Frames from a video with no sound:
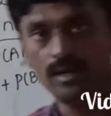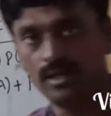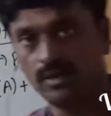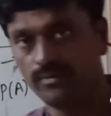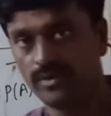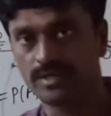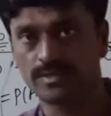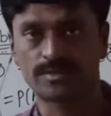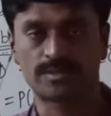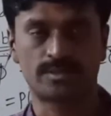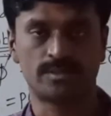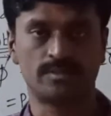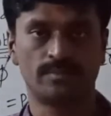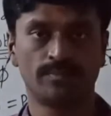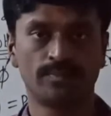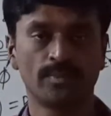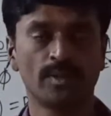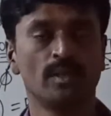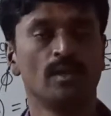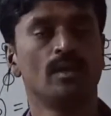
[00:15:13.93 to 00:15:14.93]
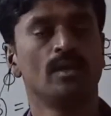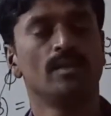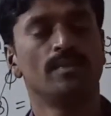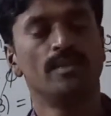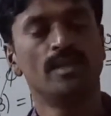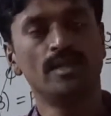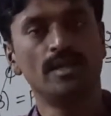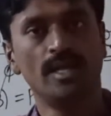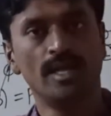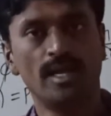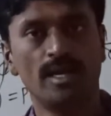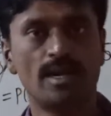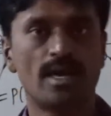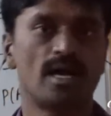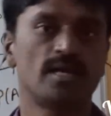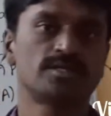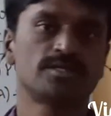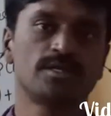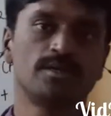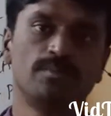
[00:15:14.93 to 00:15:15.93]
events, then A
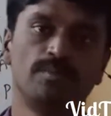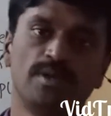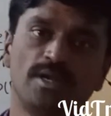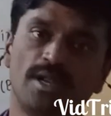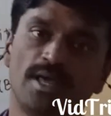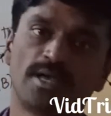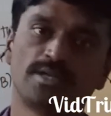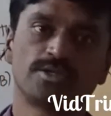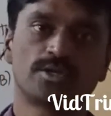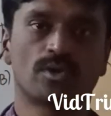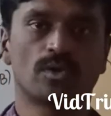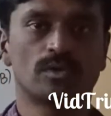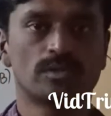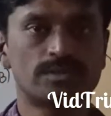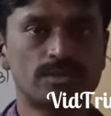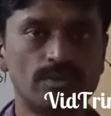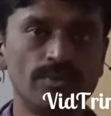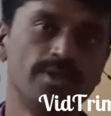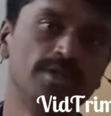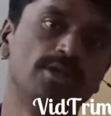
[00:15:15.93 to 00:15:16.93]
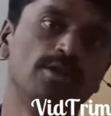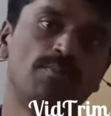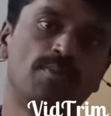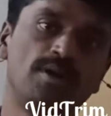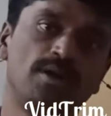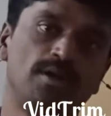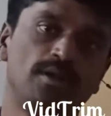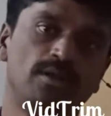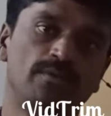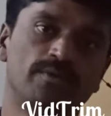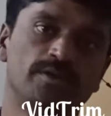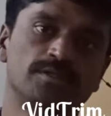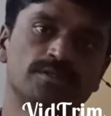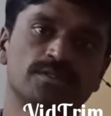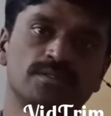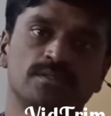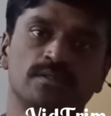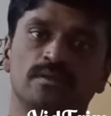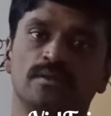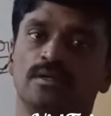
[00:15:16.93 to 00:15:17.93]
dash and B dash are also independent
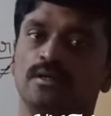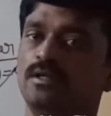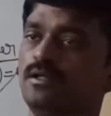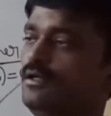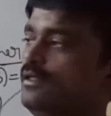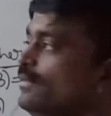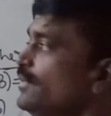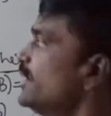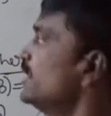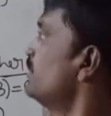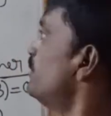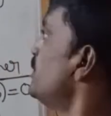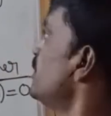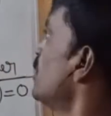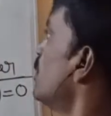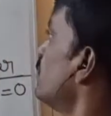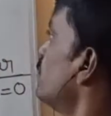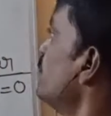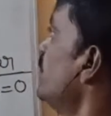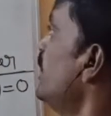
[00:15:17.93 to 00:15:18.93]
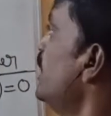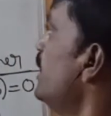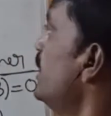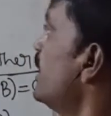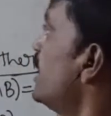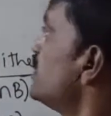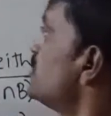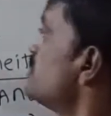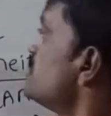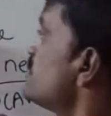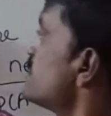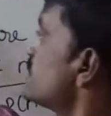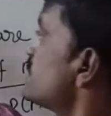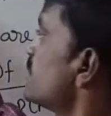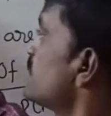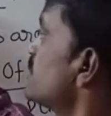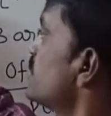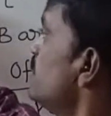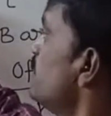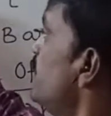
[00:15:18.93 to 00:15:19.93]
events. Then P of A dash
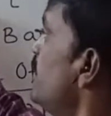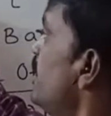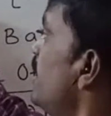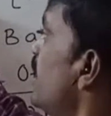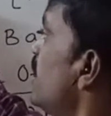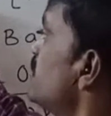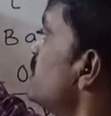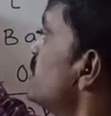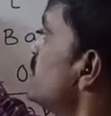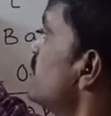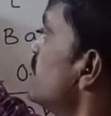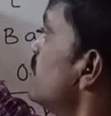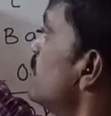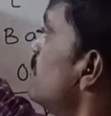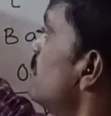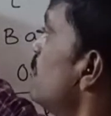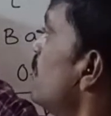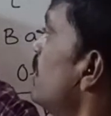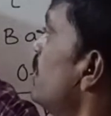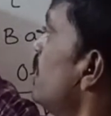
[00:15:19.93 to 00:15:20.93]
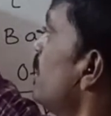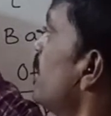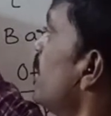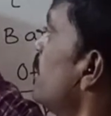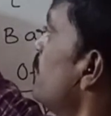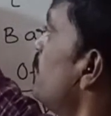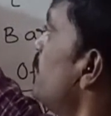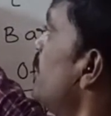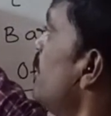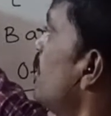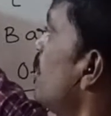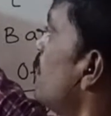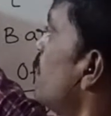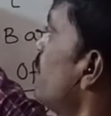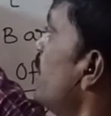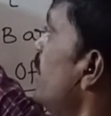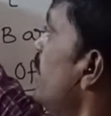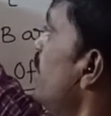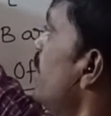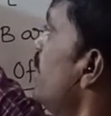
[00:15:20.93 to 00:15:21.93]
intersection B dash is equal to what you'll get? P
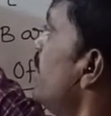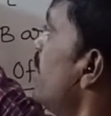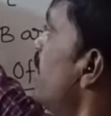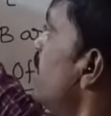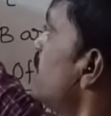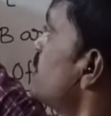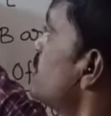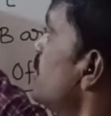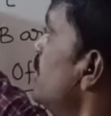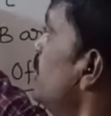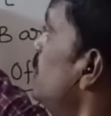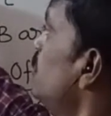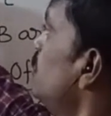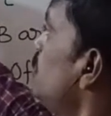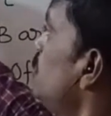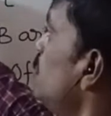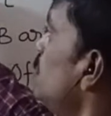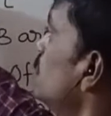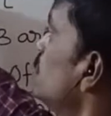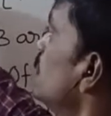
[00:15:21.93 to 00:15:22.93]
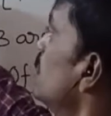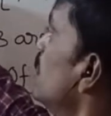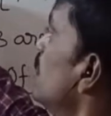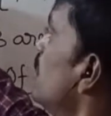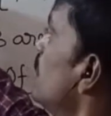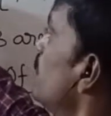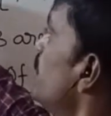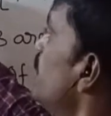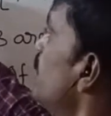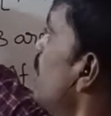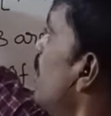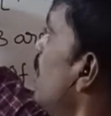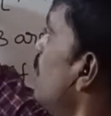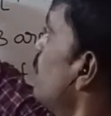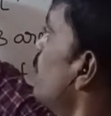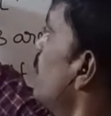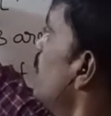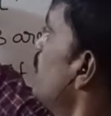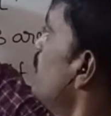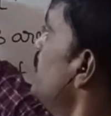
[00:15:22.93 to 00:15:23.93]
of A dash into P
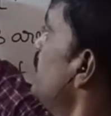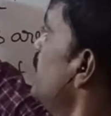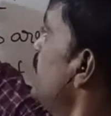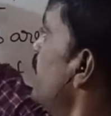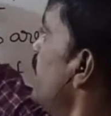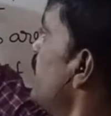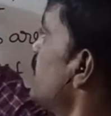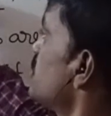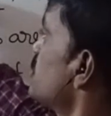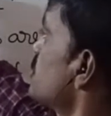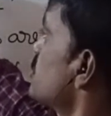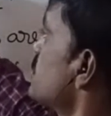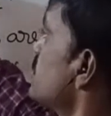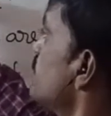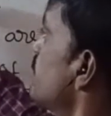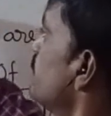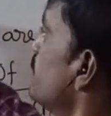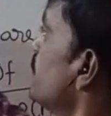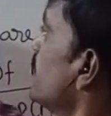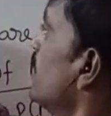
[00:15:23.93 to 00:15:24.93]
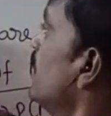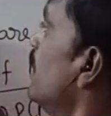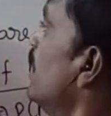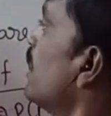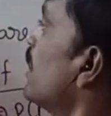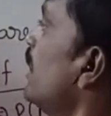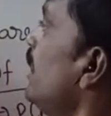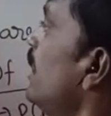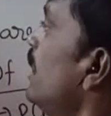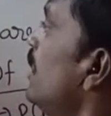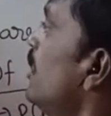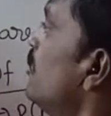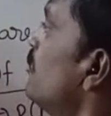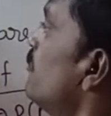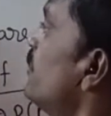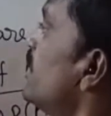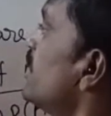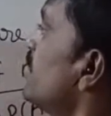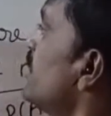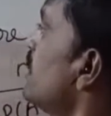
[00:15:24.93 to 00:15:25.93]
of B dash. Okay.
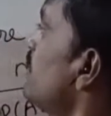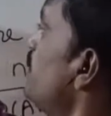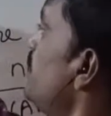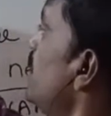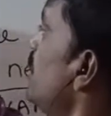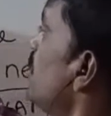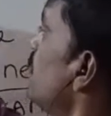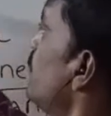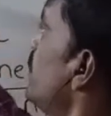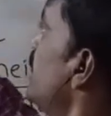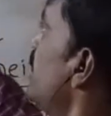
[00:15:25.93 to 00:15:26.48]
Further, P of A